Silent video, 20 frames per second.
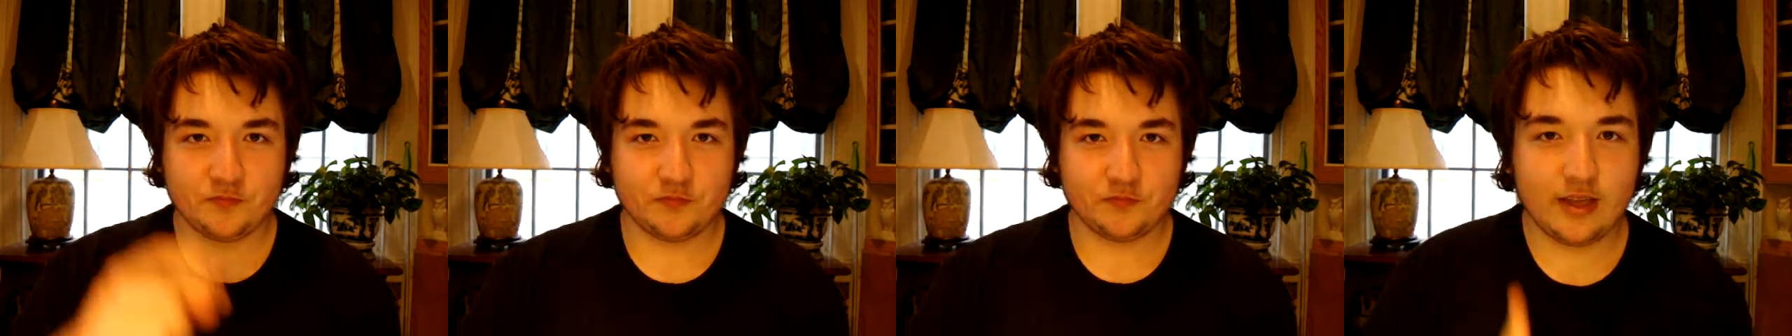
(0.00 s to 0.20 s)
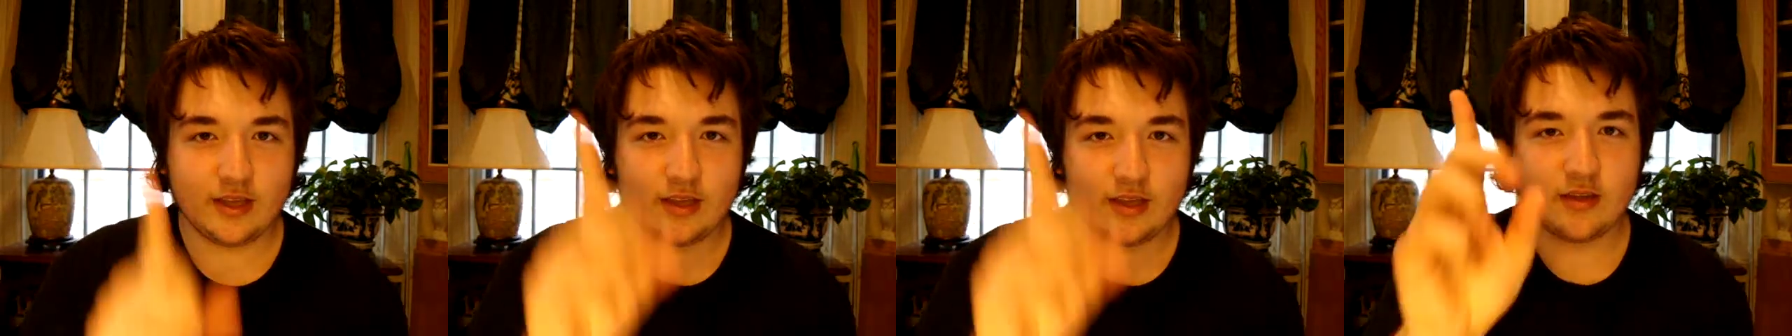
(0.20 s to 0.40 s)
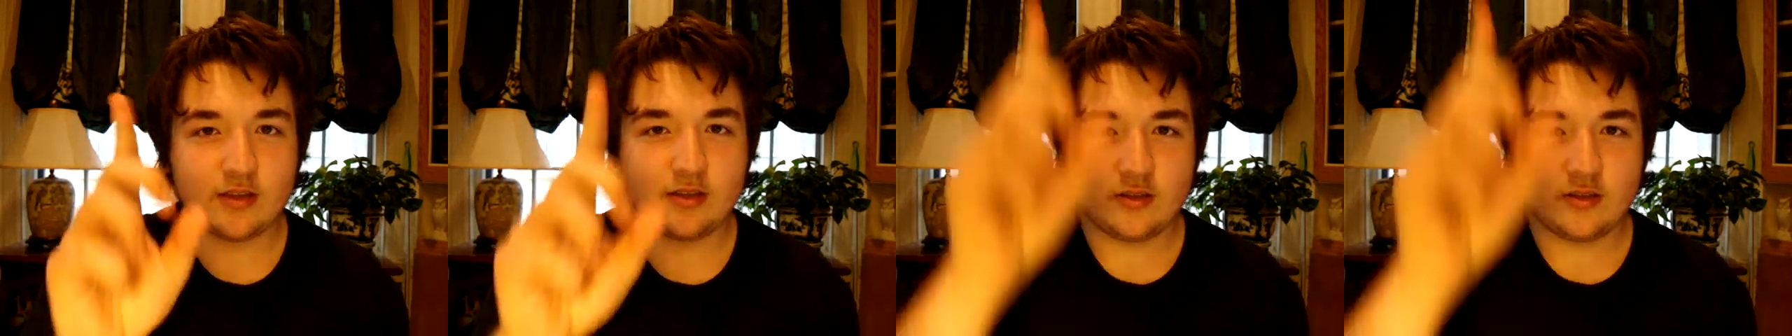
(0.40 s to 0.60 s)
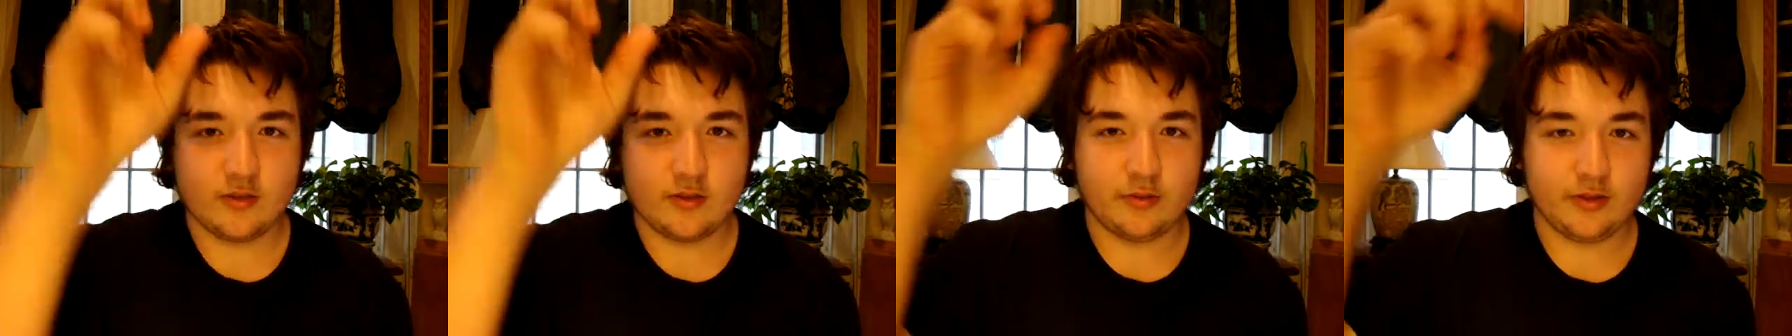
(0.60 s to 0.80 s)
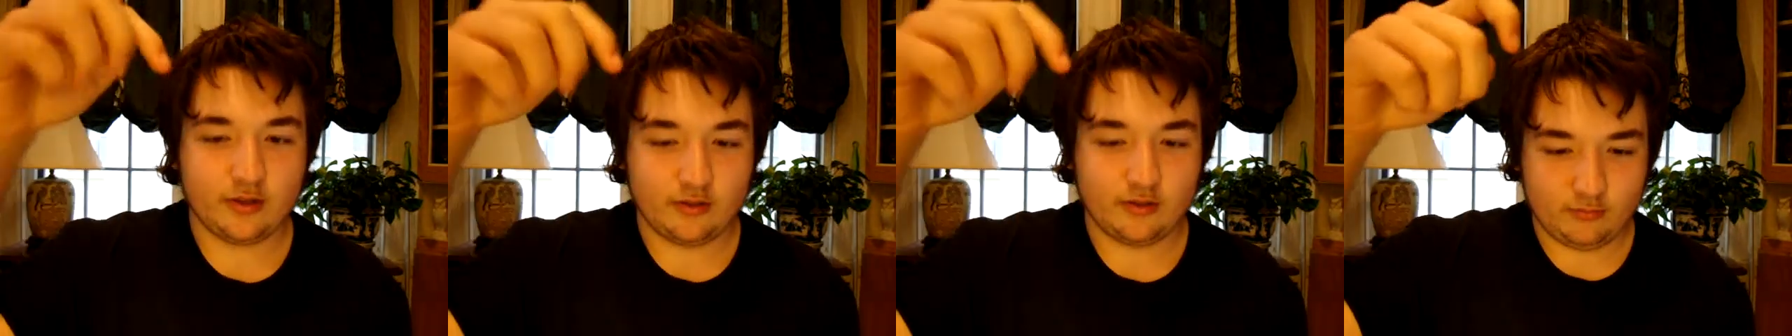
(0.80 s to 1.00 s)
Link in the
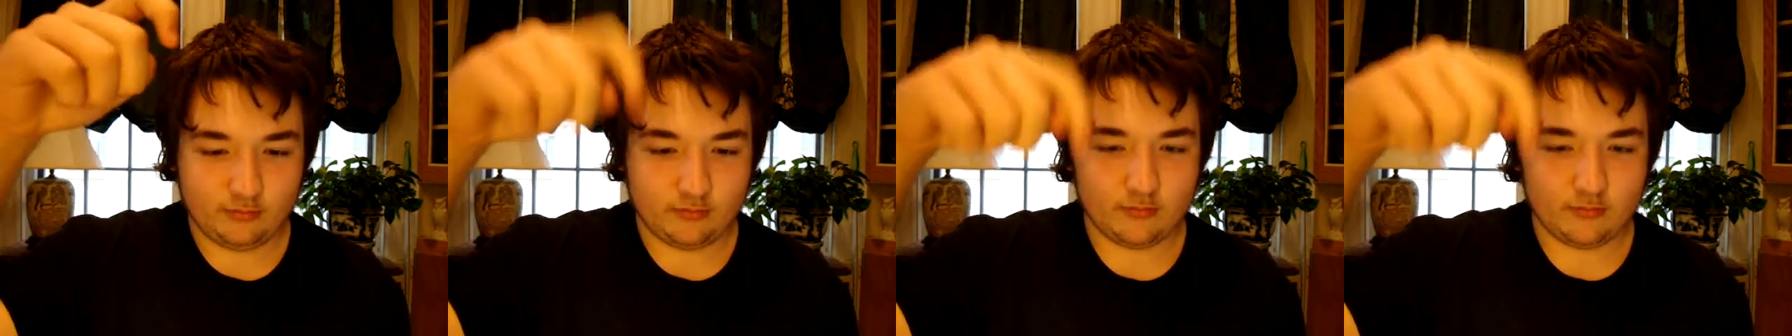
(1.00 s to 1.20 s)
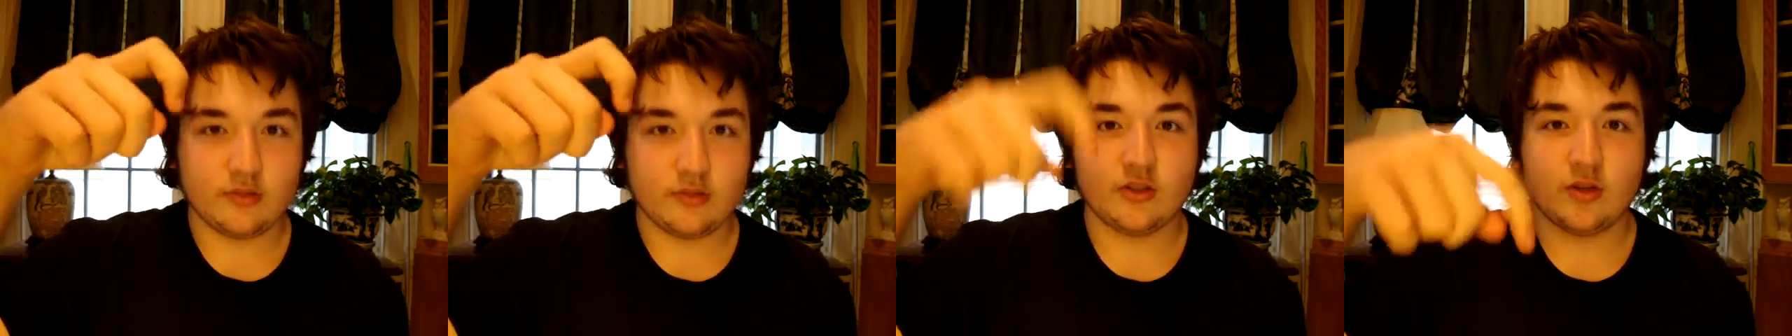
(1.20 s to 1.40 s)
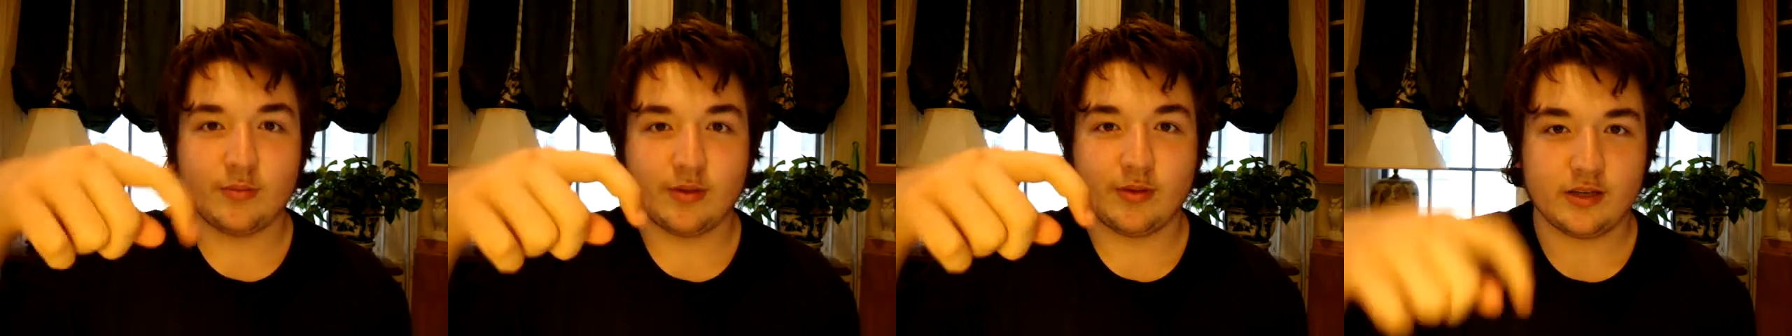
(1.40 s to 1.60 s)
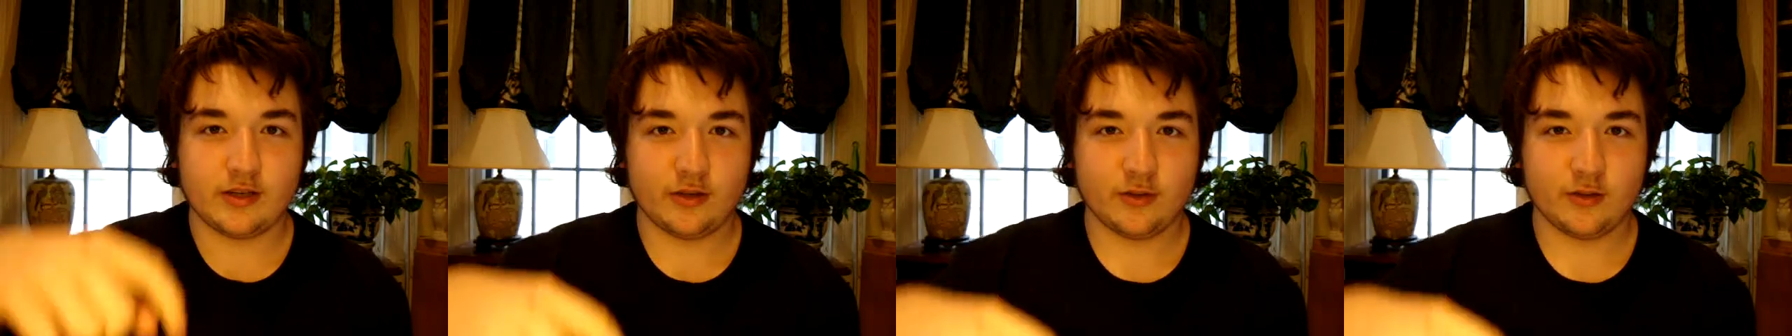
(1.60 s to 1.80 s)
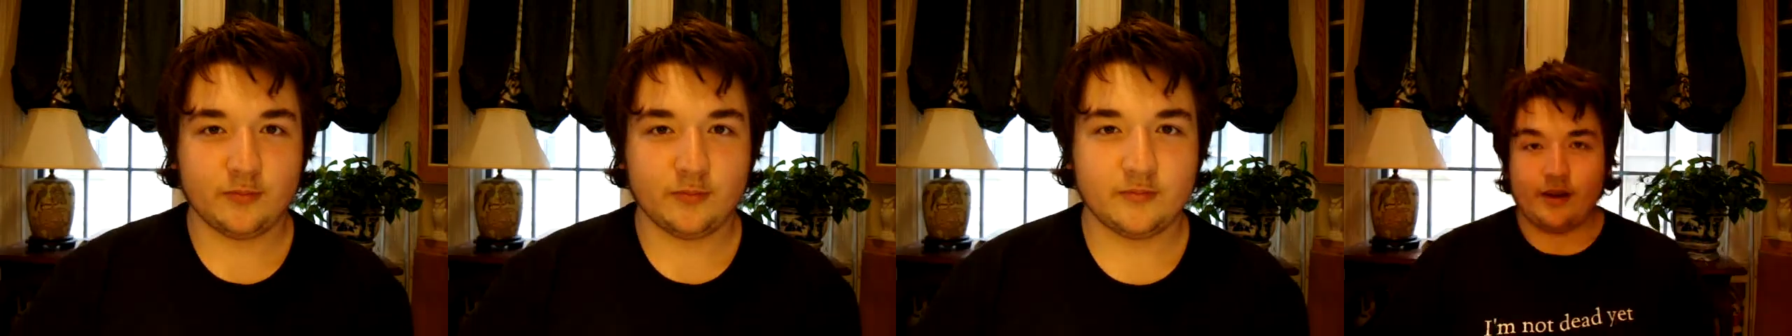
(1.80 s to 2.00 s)

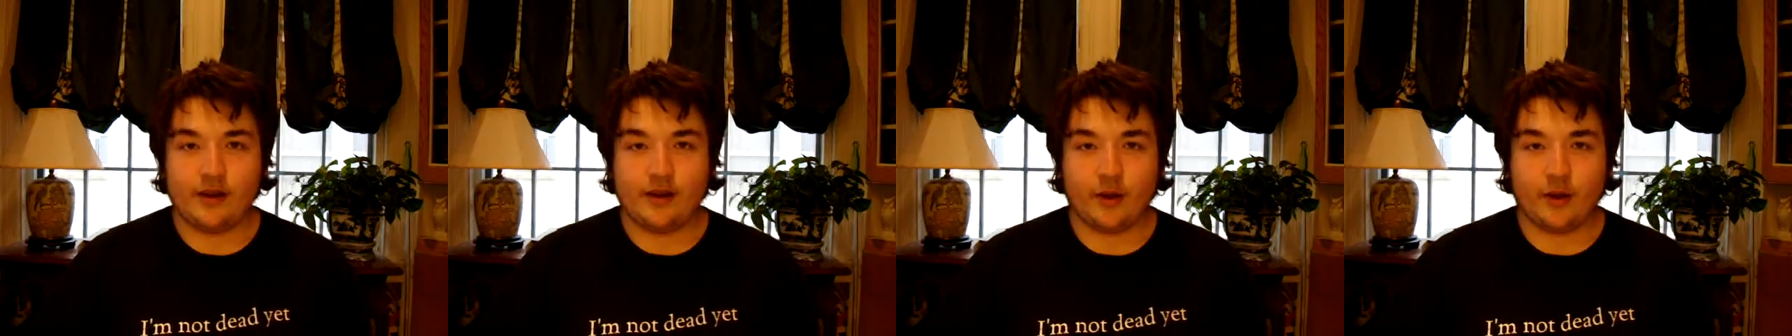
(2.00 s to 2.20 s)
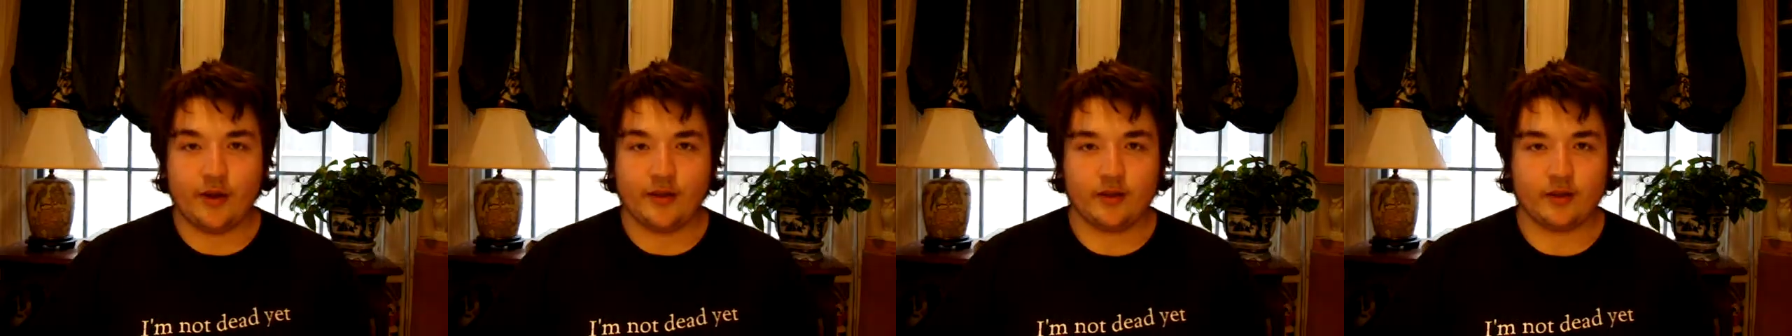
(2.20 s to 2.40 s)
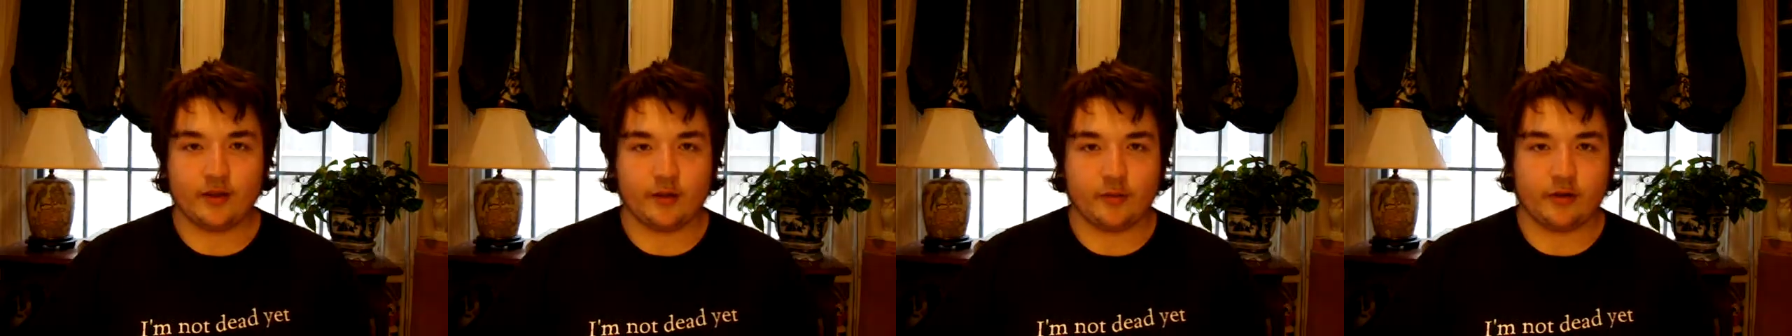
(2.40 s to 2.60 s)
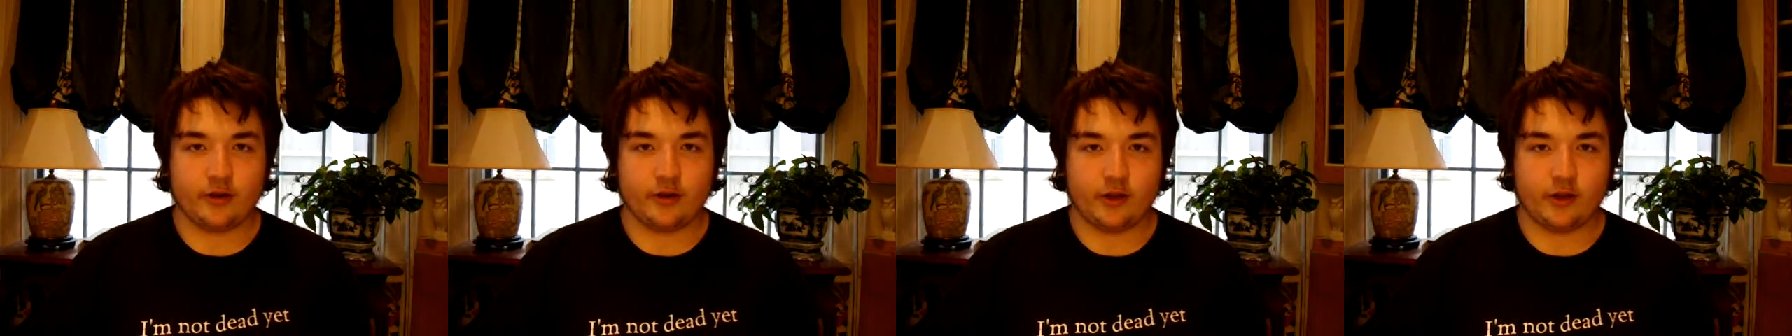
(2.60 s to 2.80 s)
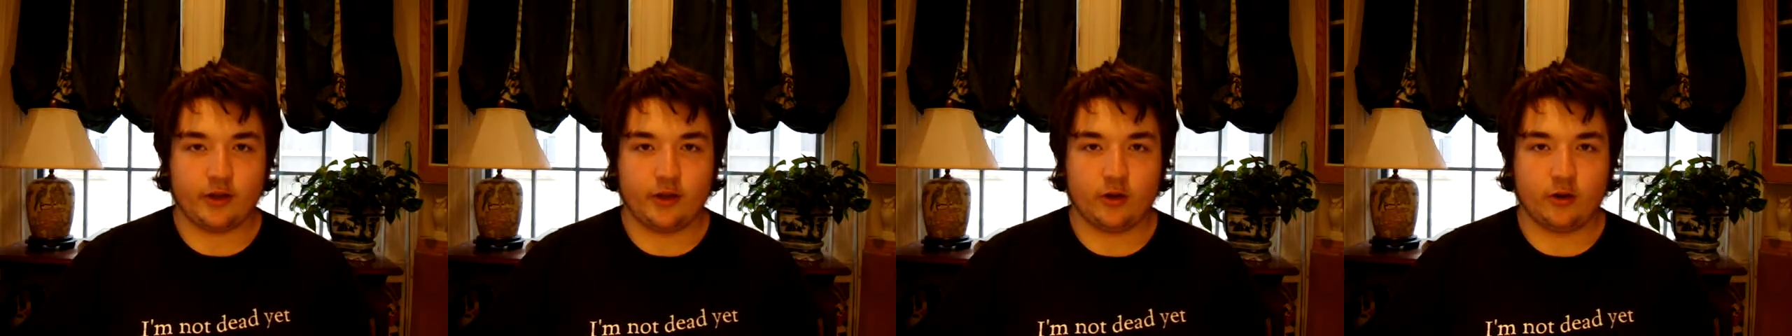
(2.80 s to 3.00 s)
doobly-doobly-doo. And now I think I'm
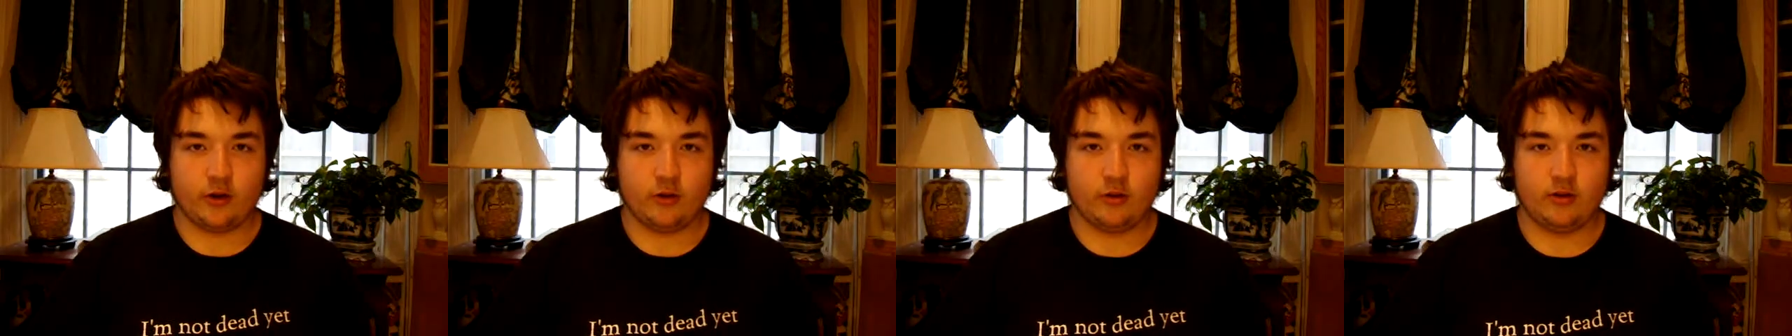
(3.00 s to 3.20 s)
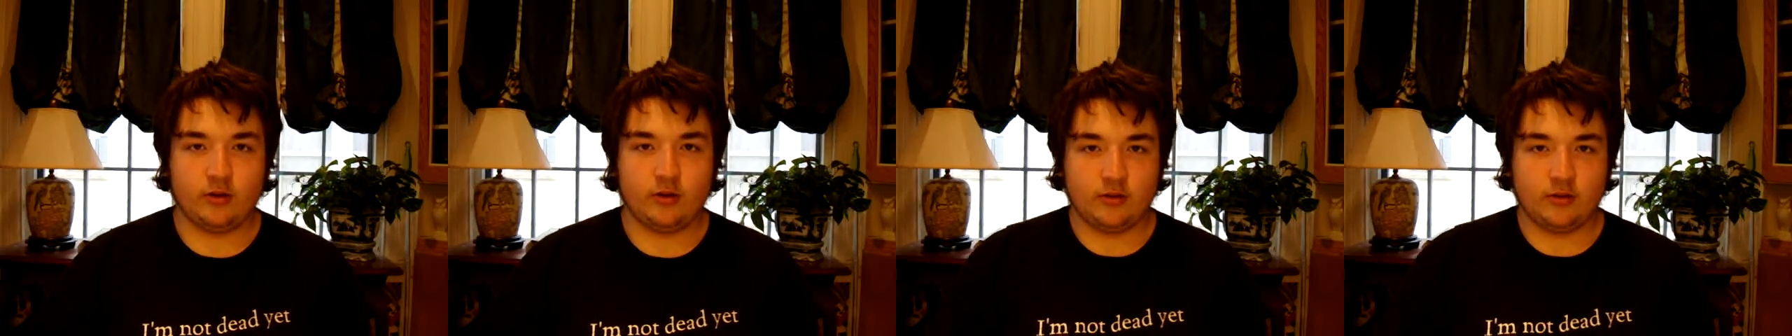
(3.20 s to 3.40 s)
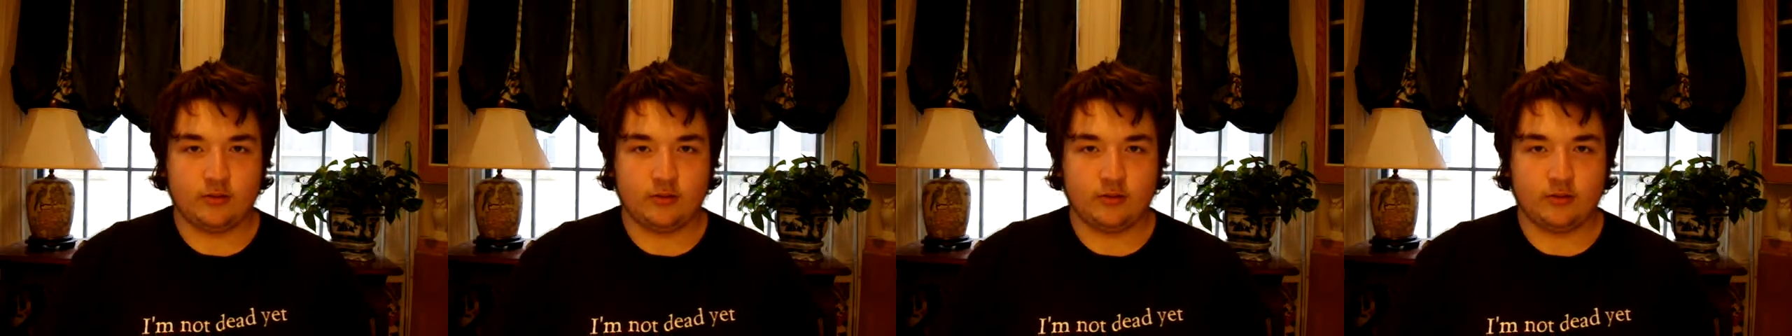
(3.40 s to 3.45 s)
gonna go.